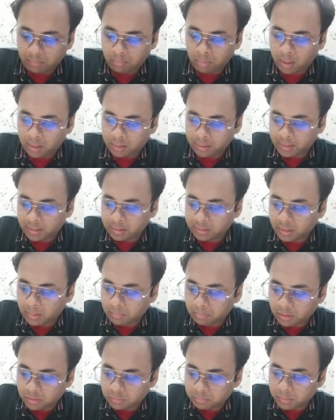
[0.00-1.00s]
marked as
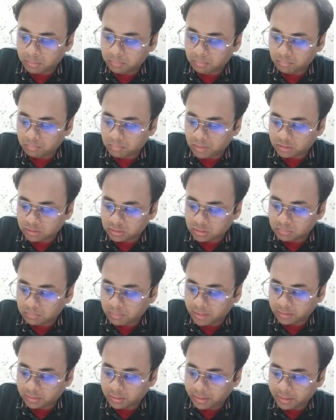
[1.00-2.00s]
A plus B plus
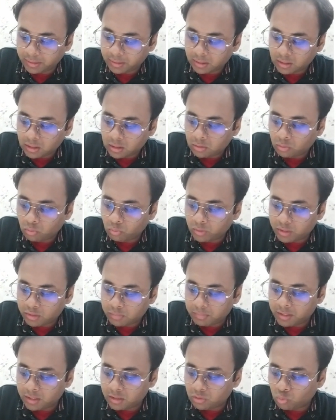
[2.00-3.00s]
C by 3,
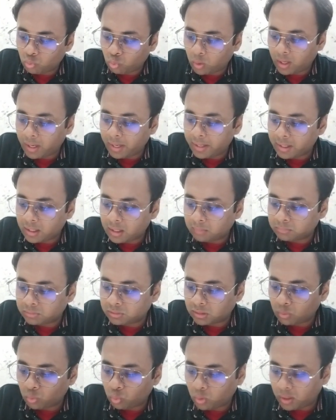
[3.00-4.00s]
which means Y
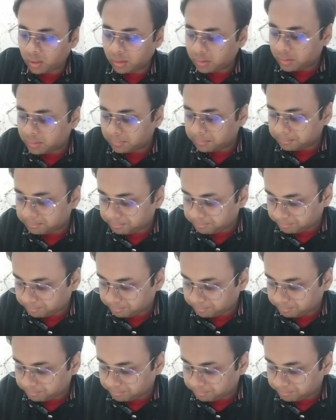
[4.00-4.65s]
comes up what?